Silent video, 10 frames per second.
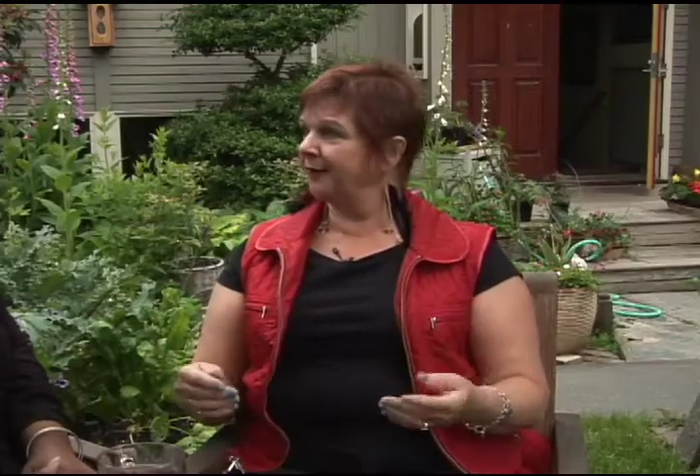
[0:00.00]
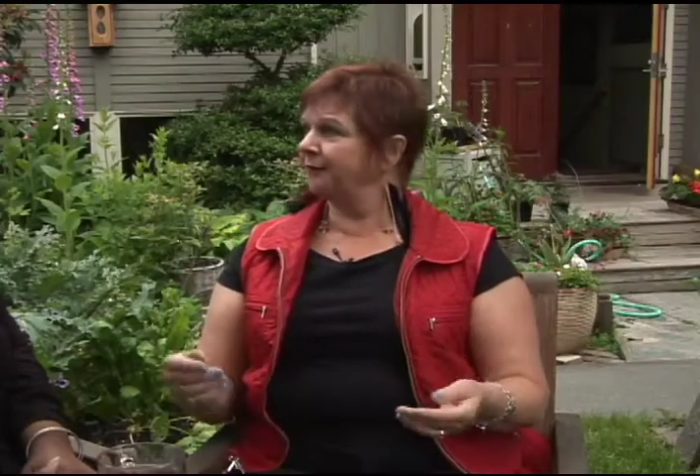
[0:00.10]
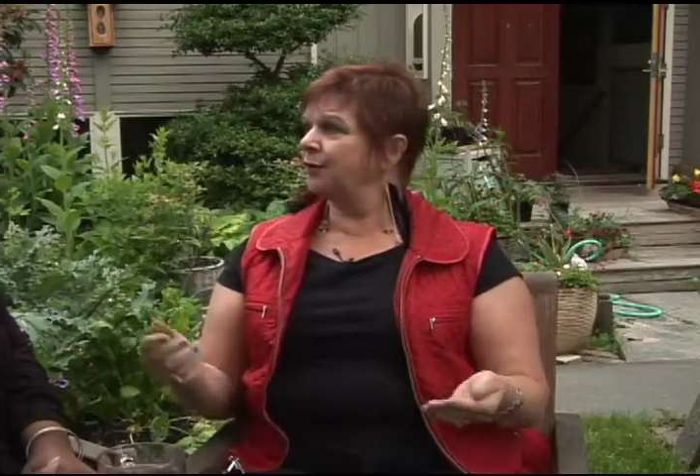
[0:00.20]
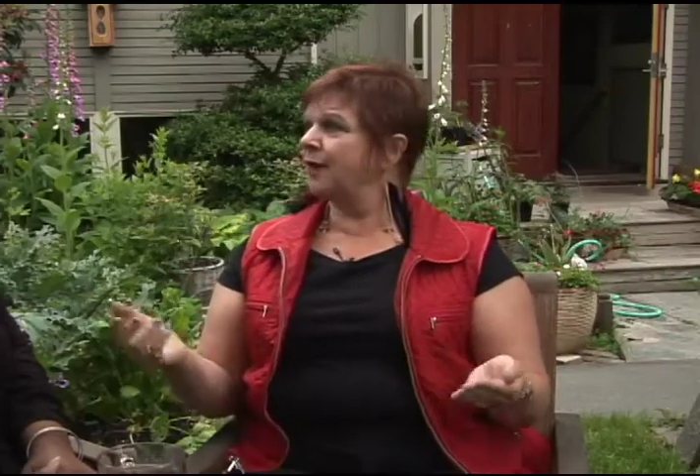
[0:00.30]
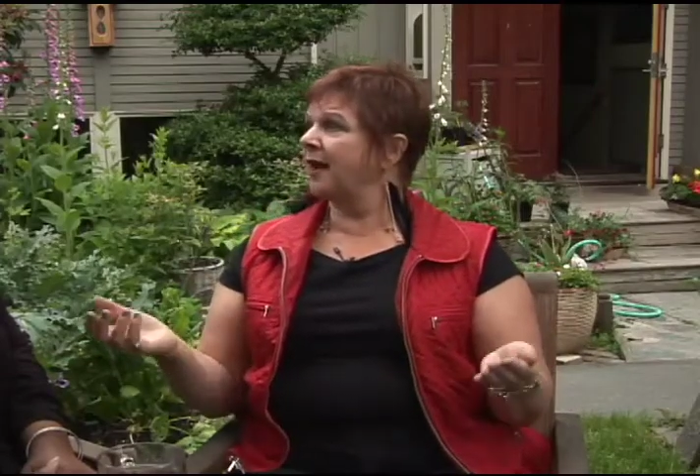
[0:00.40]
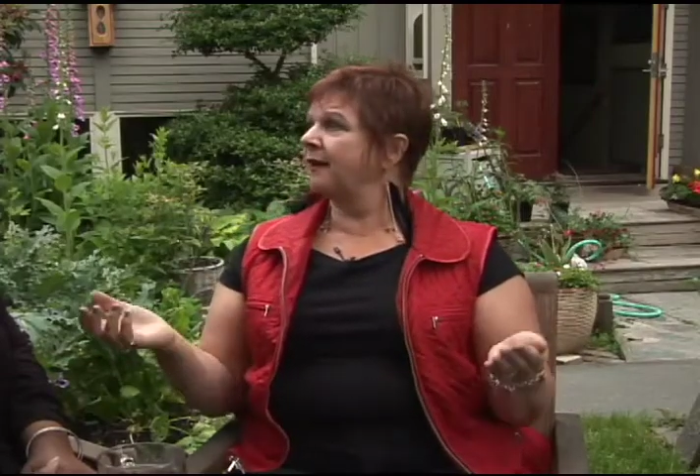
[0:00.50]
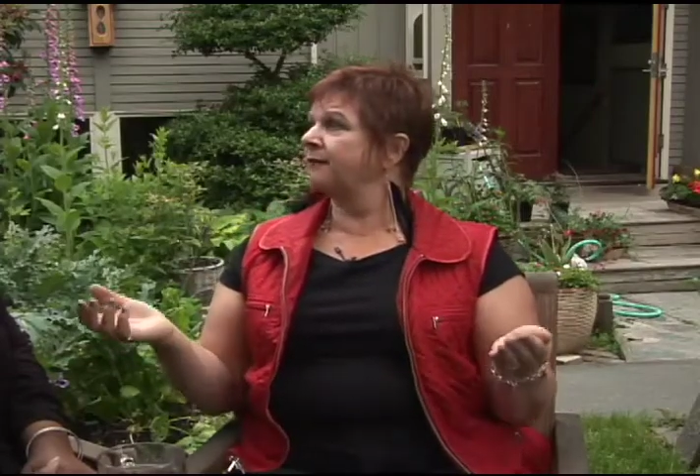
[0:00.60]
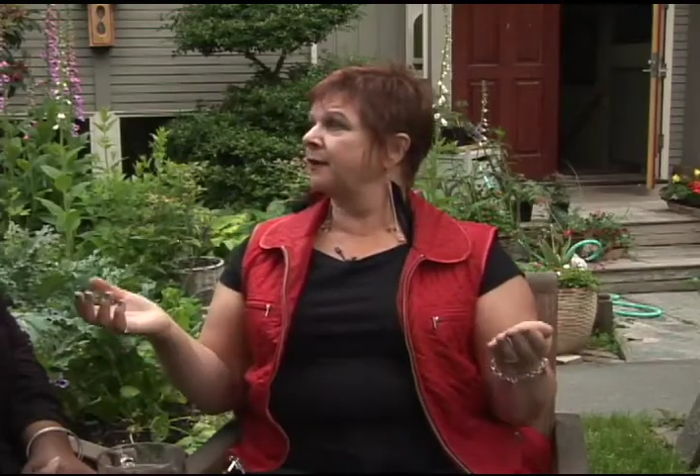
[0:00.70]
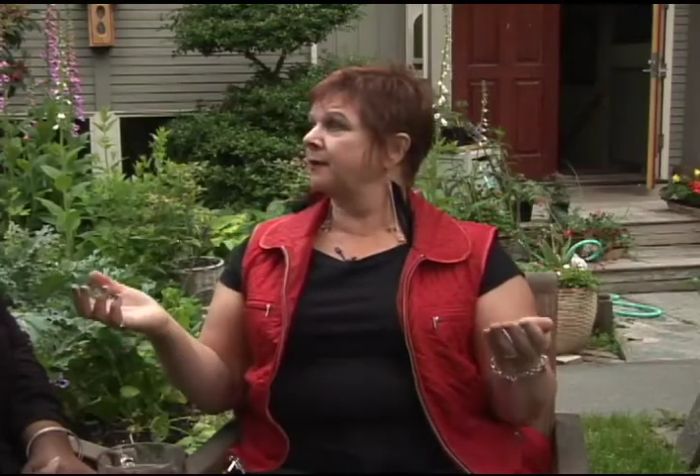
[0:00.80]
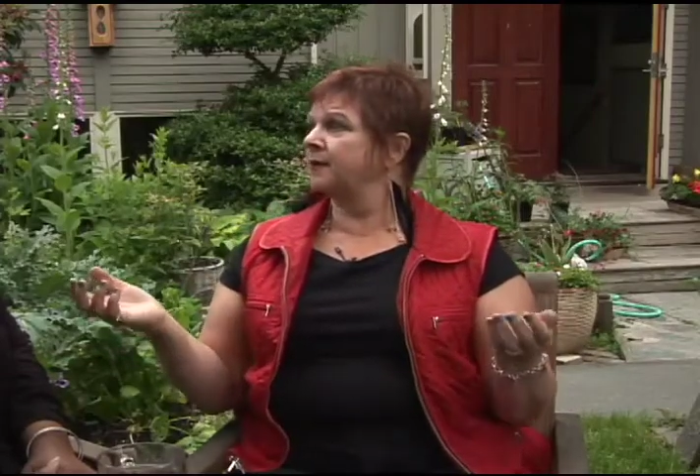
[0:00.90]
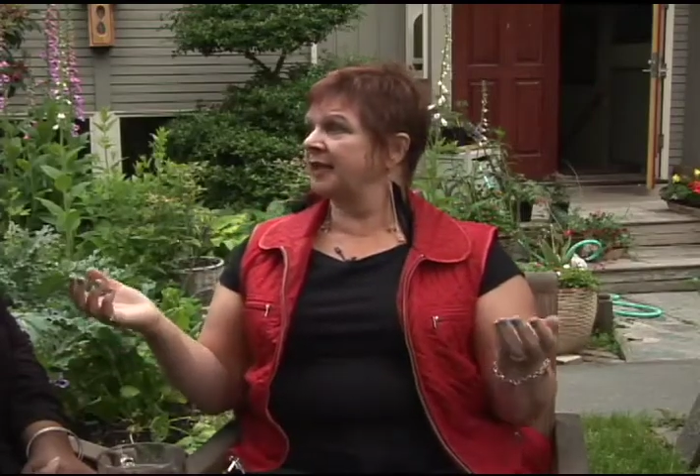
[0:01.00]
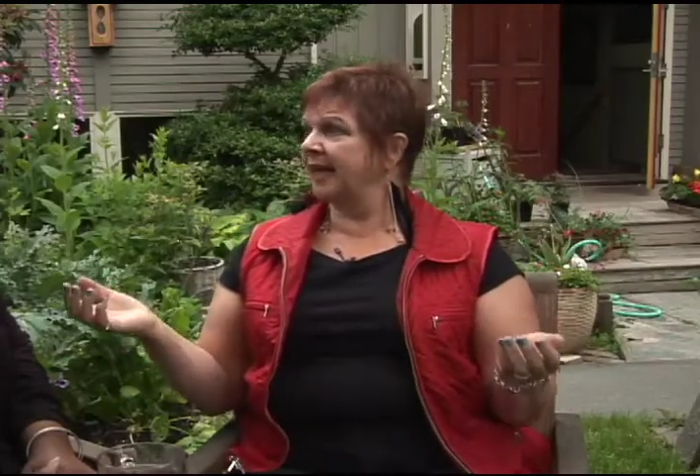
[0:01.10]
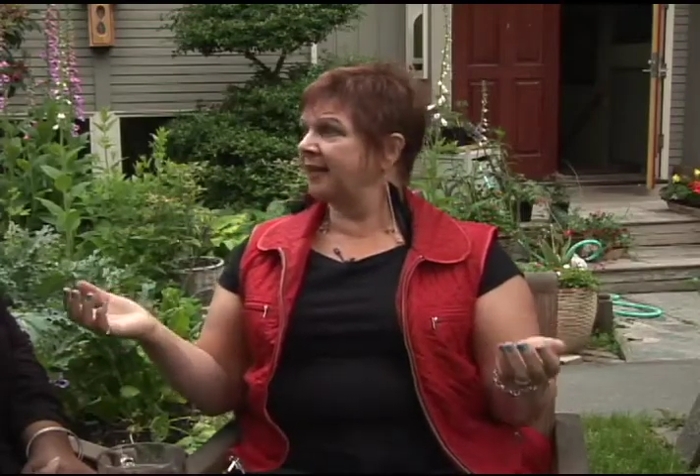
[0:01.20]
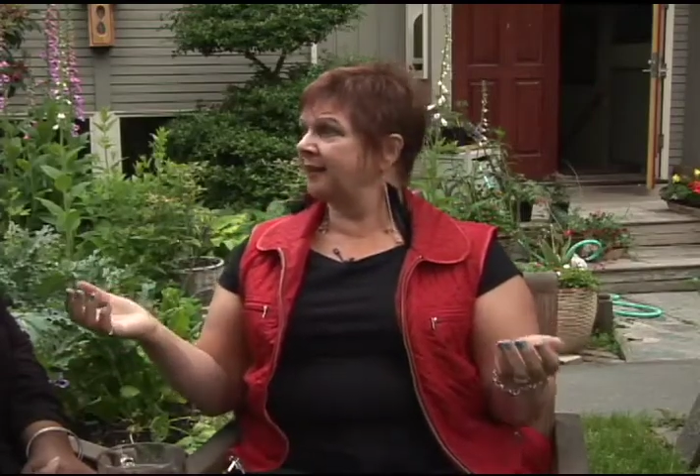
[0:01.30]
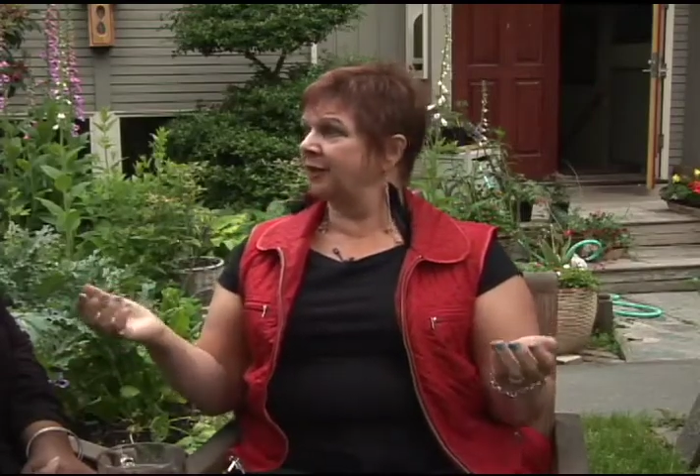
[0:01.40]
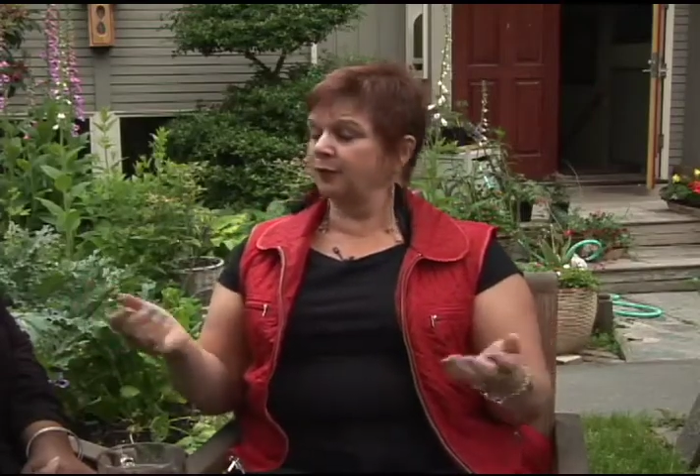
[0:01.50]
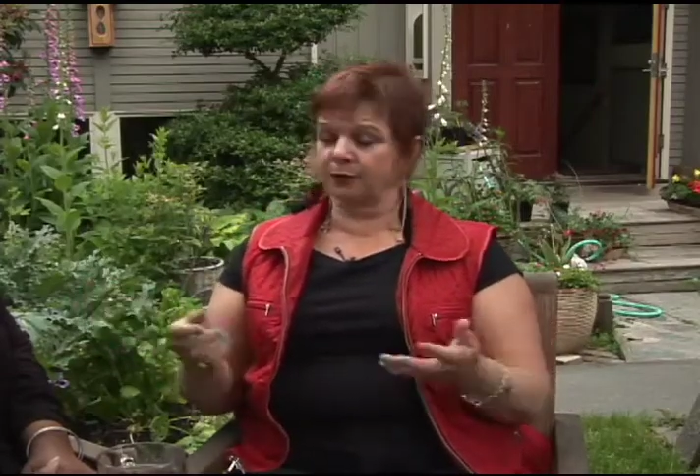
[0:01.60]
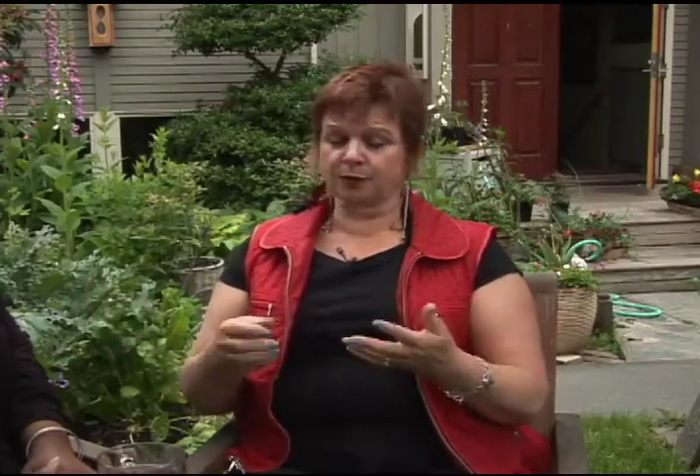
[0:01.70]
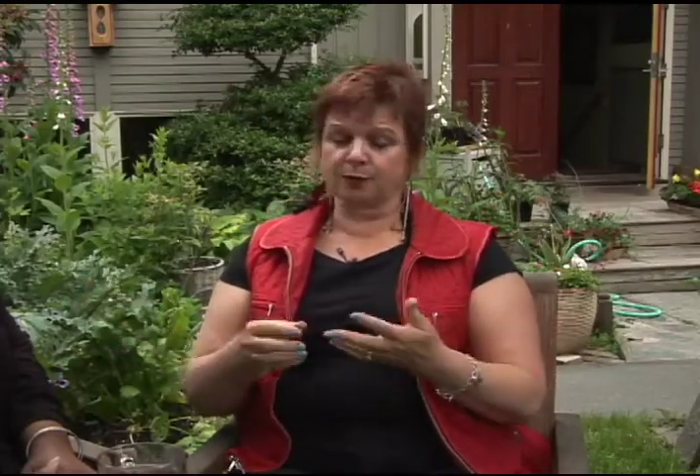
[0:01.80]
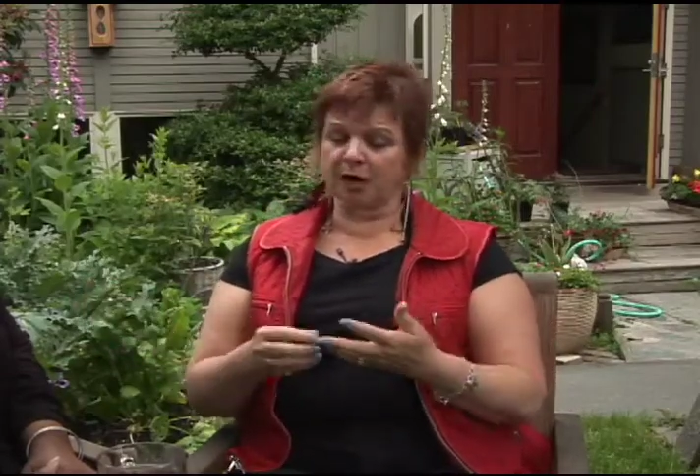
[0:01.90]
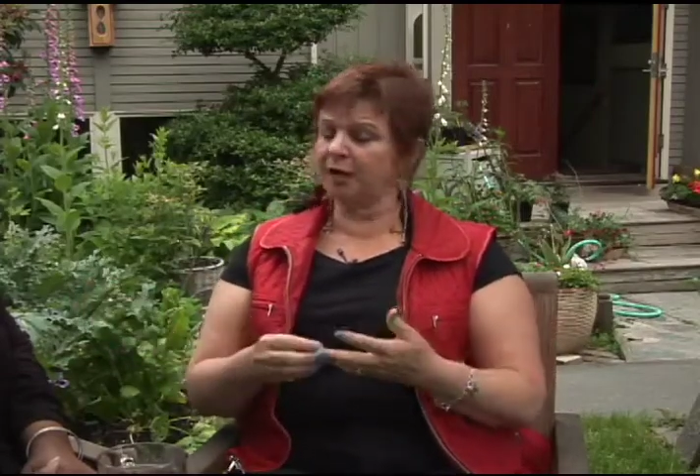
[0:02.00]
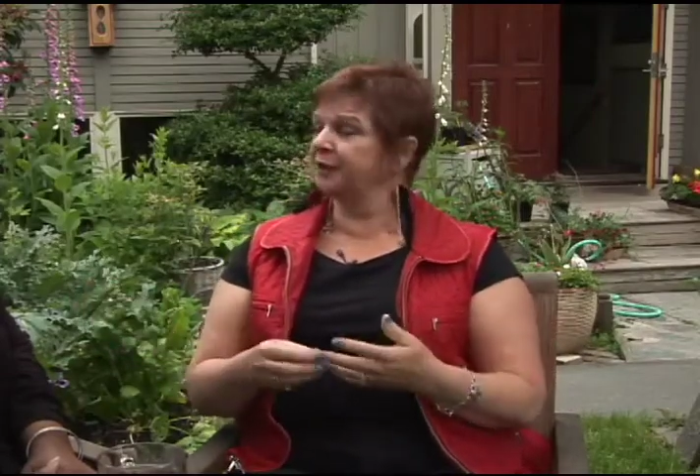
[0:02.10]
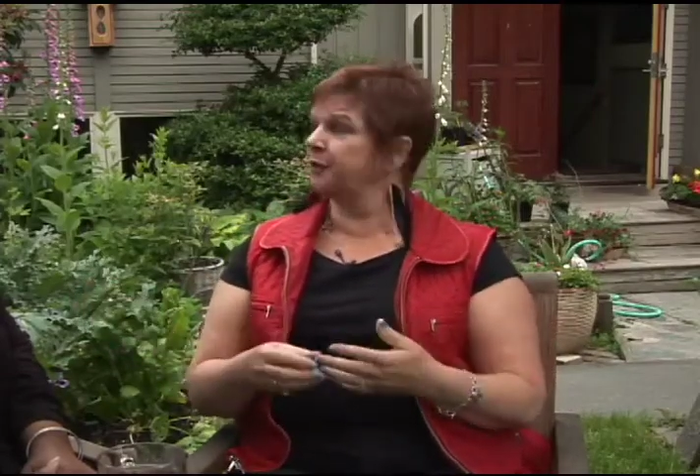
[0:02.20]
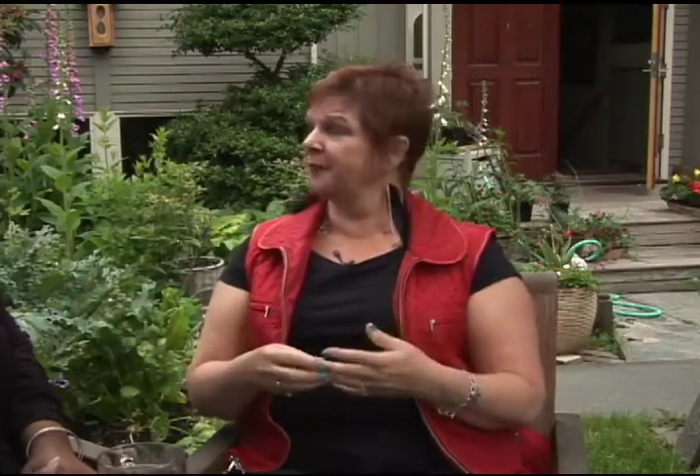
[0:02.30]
If you have a plant that grows pollen or